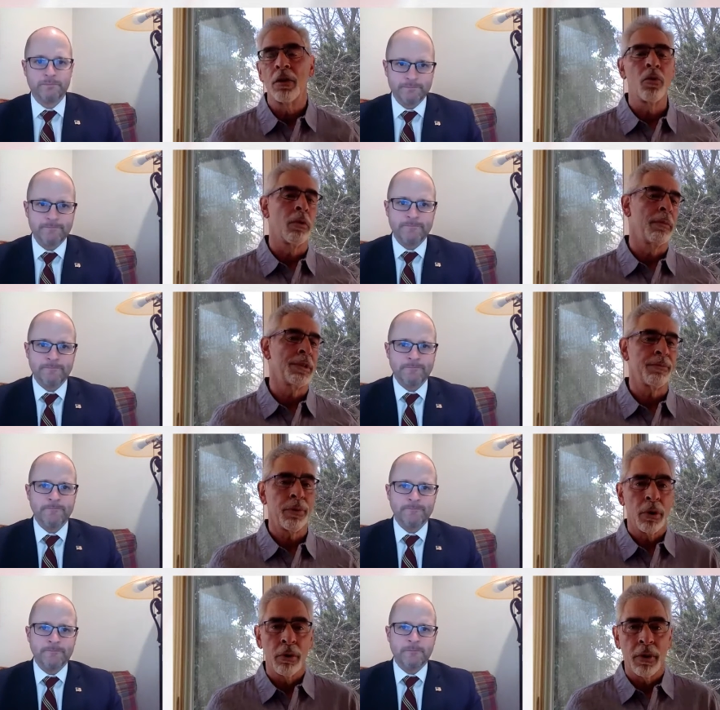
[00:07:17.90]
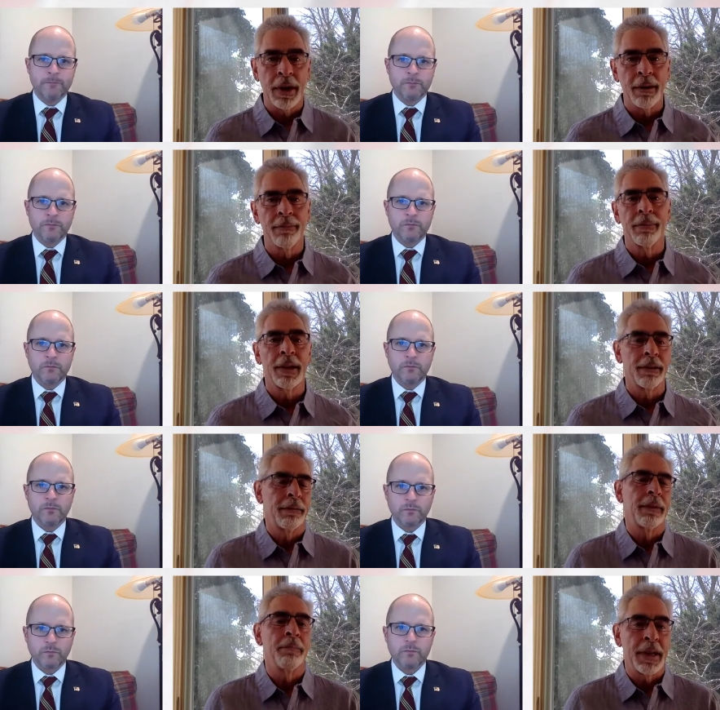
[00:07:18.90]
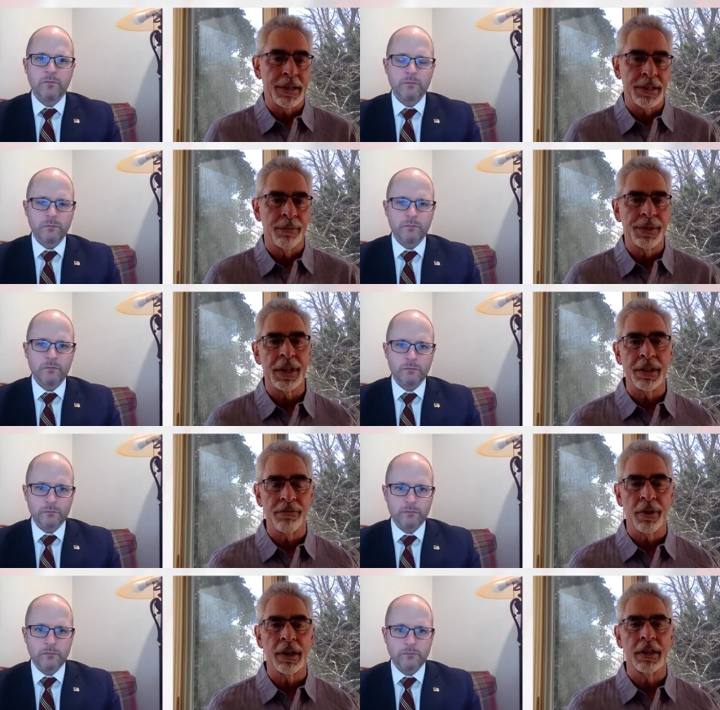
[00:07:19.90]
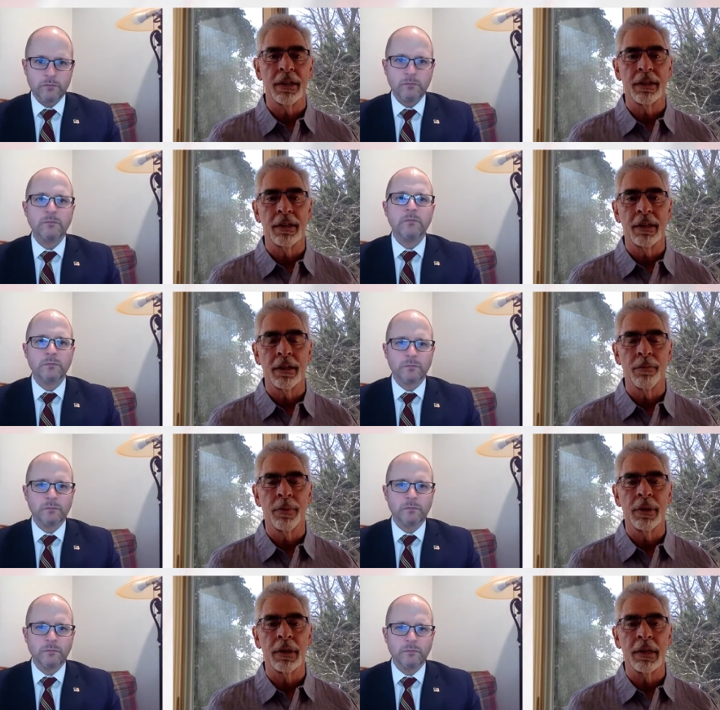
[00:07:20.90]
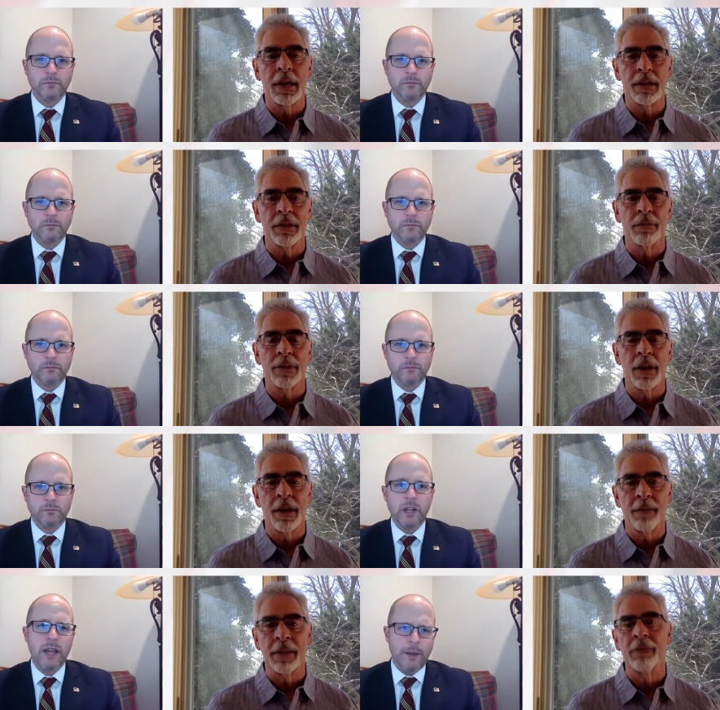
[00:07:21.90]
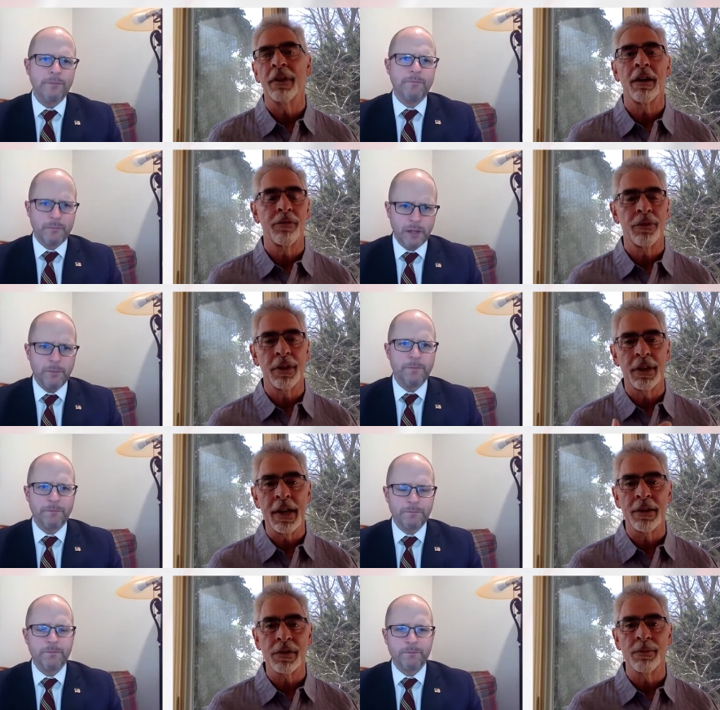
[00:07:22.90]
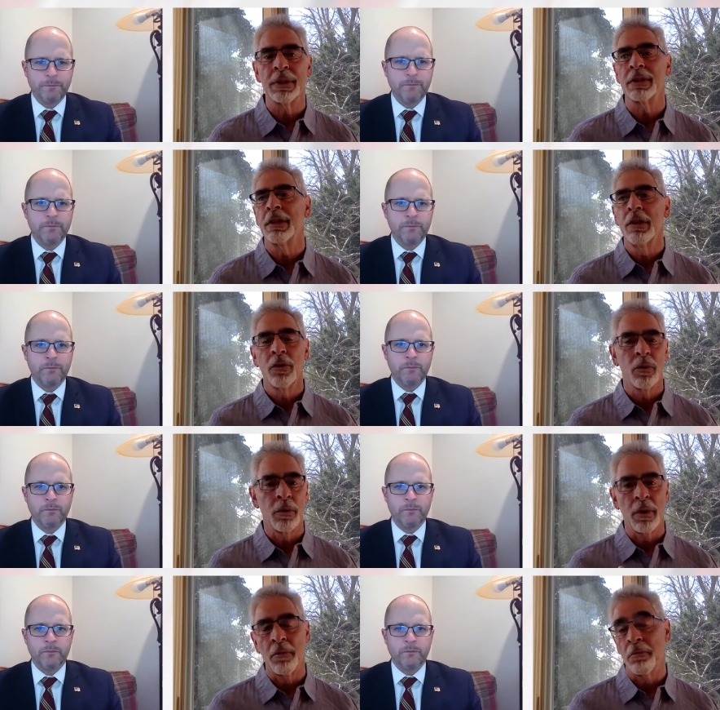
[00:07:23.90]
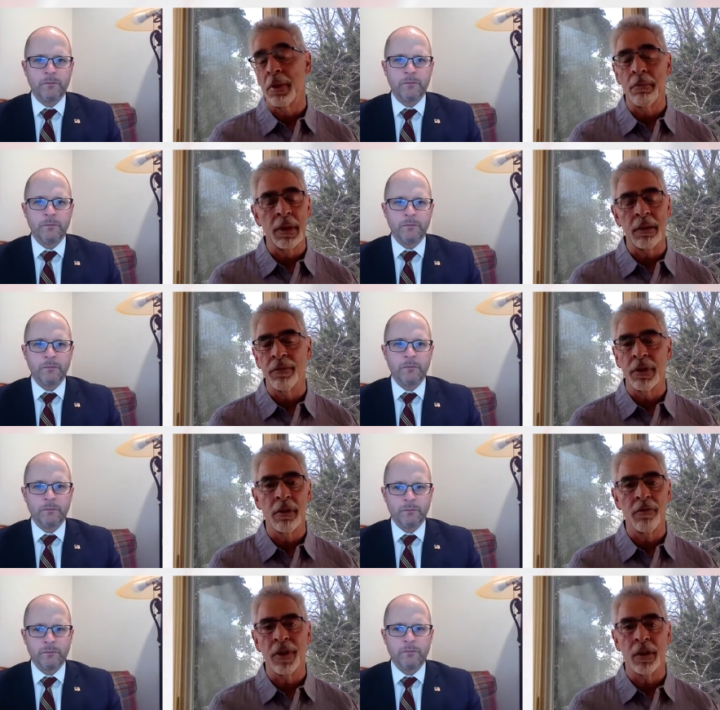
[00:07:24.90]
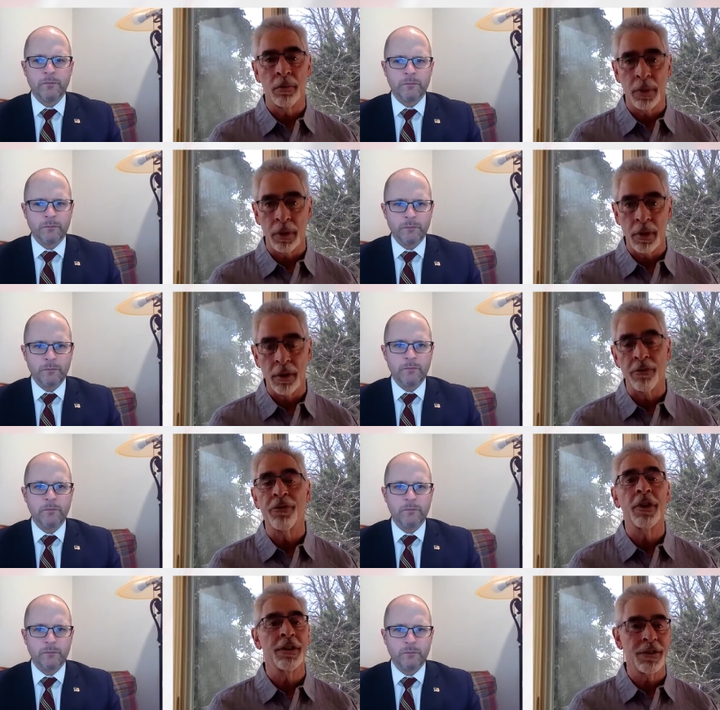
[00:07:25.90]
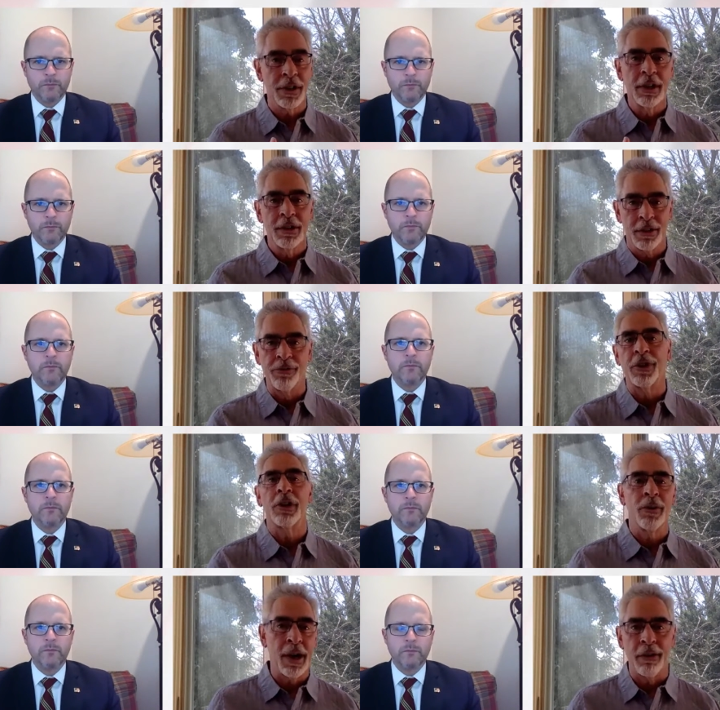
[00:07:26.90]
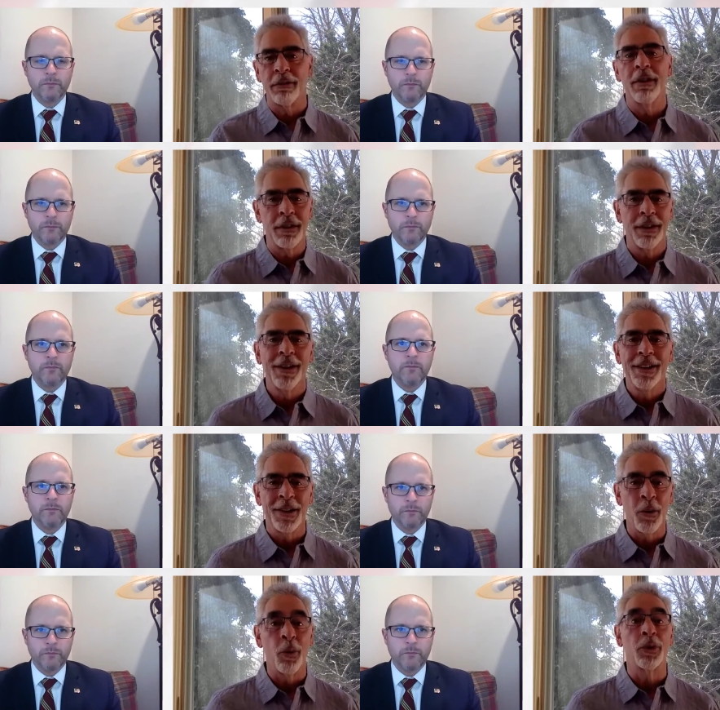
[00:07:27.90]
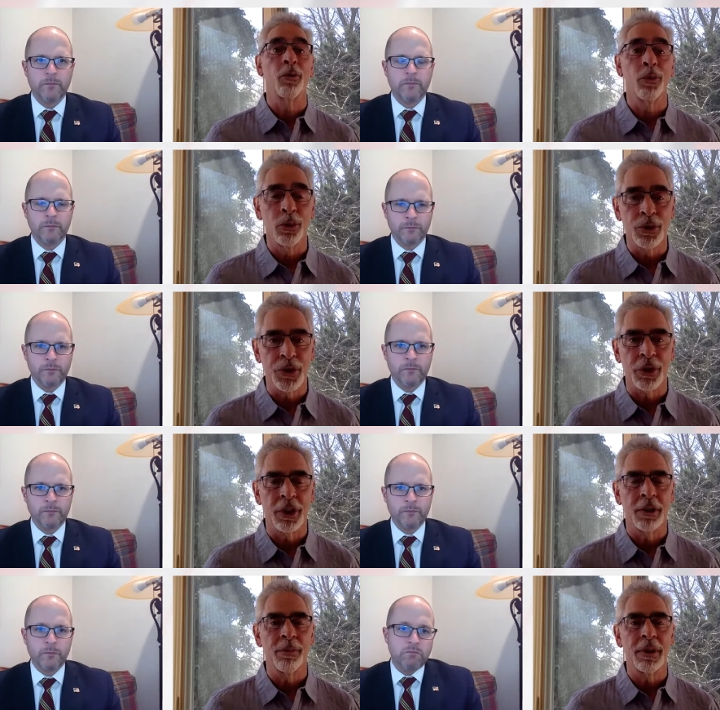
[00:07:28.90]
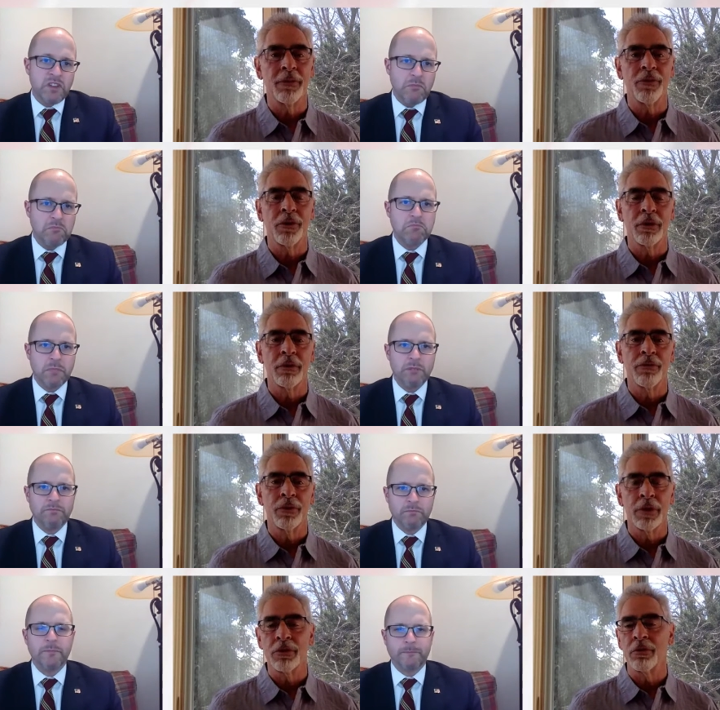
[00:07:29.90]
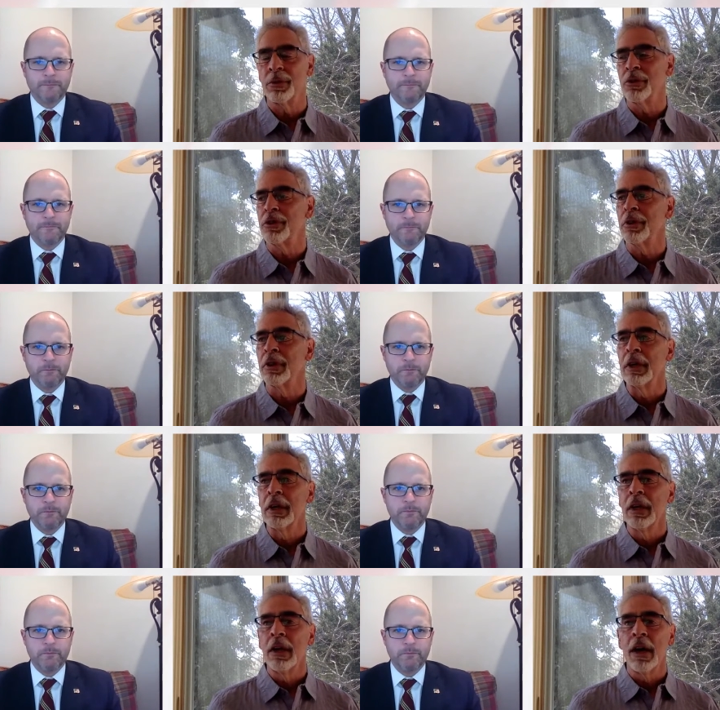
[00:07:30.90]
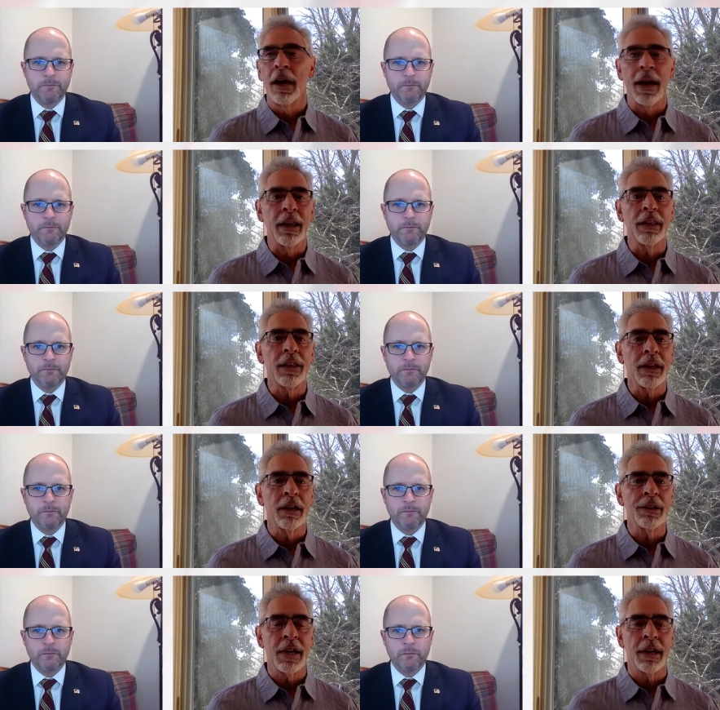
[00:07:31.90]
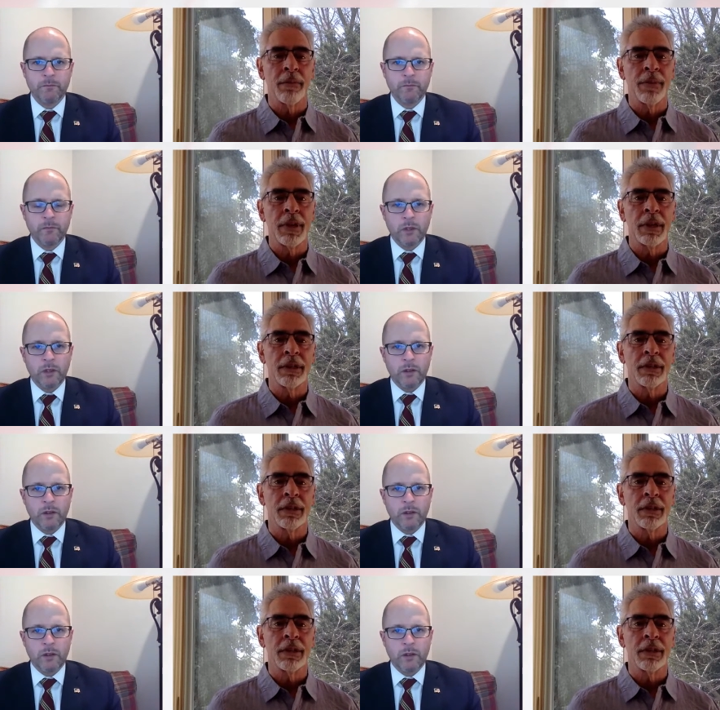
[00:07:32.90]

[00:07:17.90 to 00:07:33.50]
Speaker 1: an enormous program. It makes some sense, right, that, that it would take some time, even yeah. after the announcement or maybe even the availability of the funds, to figure out, you know, what the rules are going to be for yeah. distribution. Uh, anything else, Adam, that